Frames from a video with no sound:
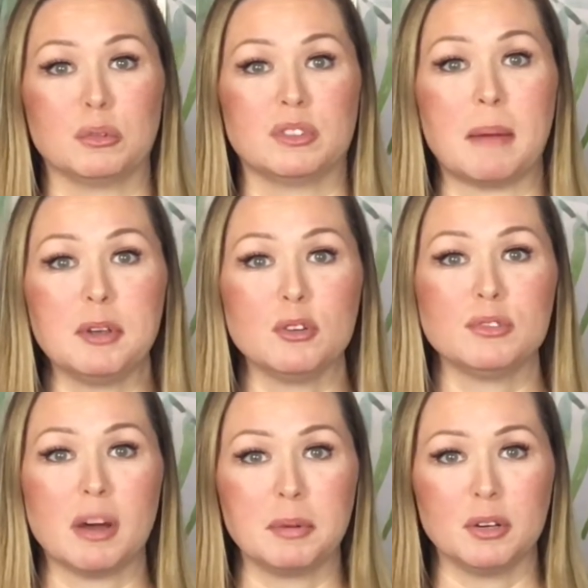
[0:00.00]

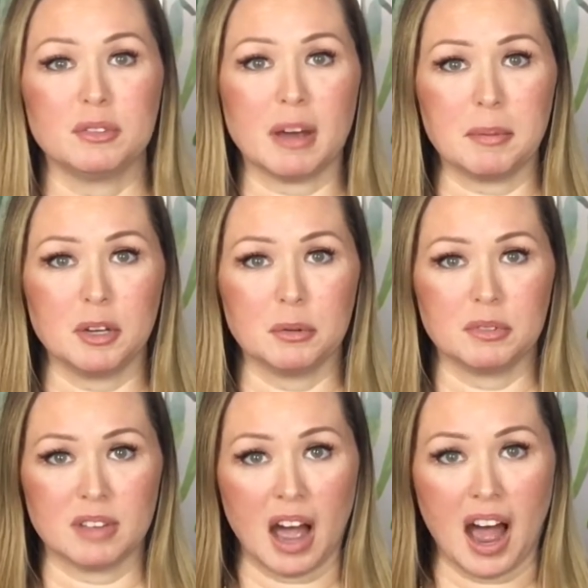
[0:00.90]

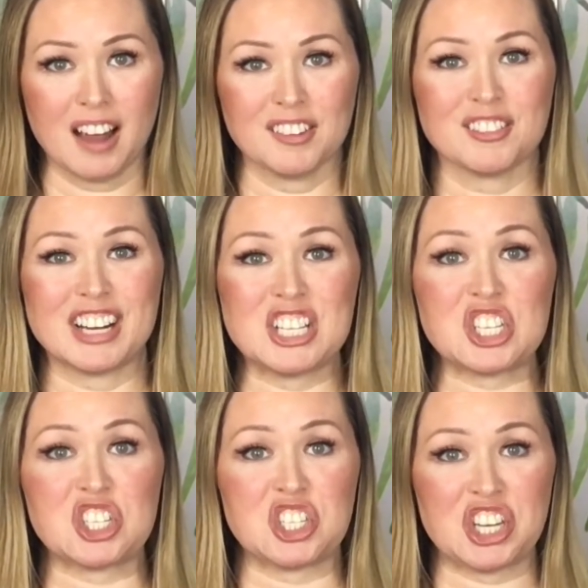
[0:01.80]

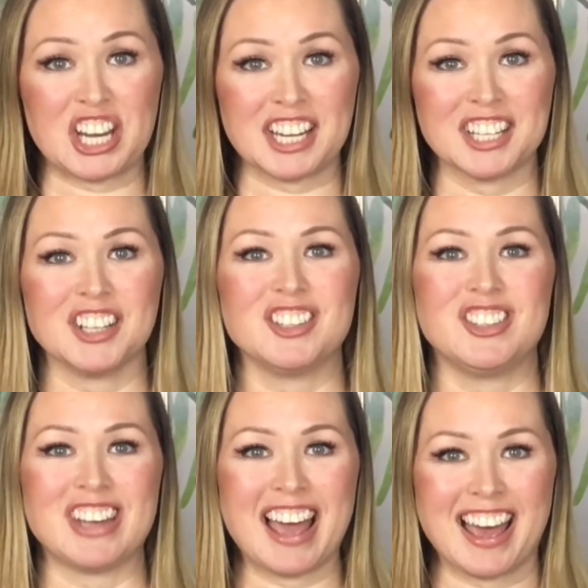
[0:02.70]

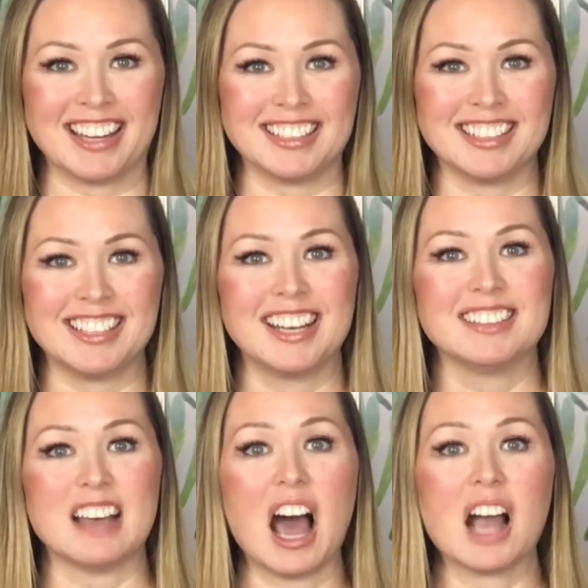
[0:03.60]

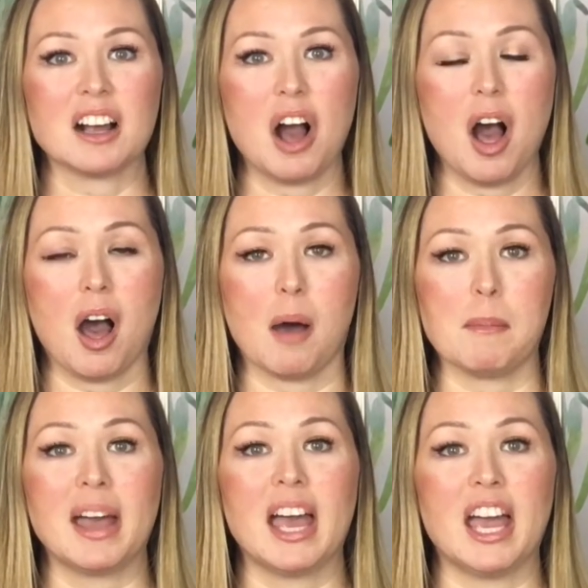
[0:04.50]
www.richchickjen.com
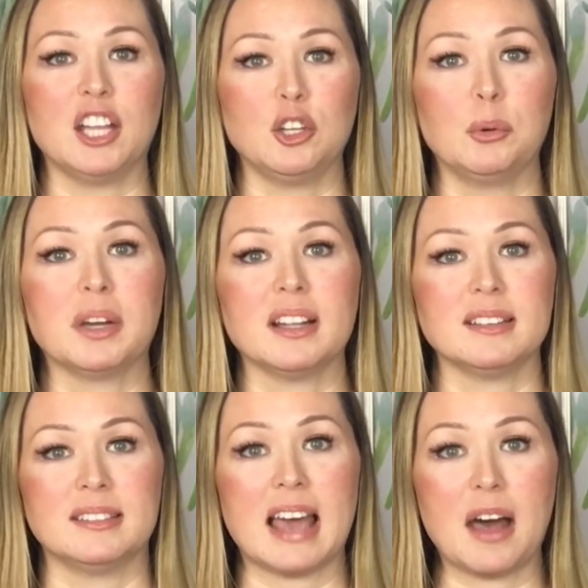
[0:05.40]
and you can
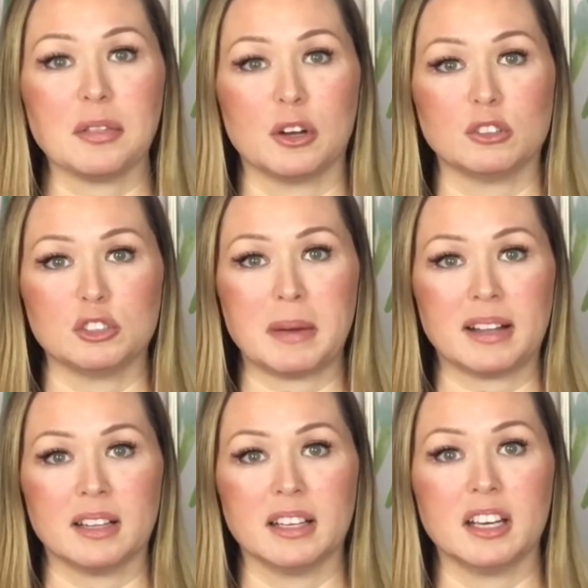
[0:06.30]
download, just by
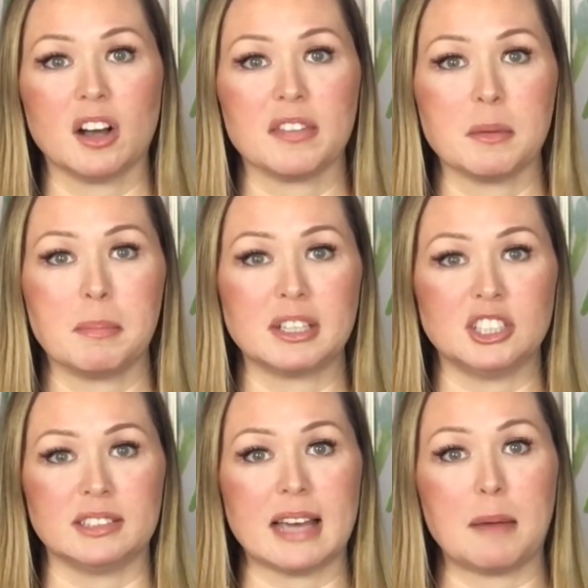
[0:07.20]
clicking on the
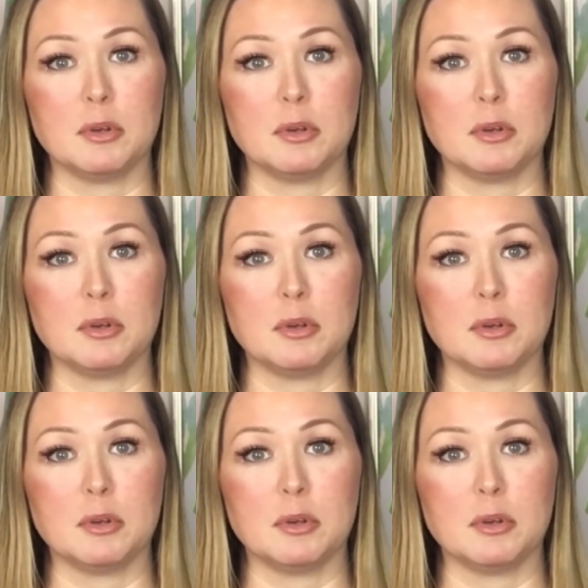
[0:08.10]
budget tab,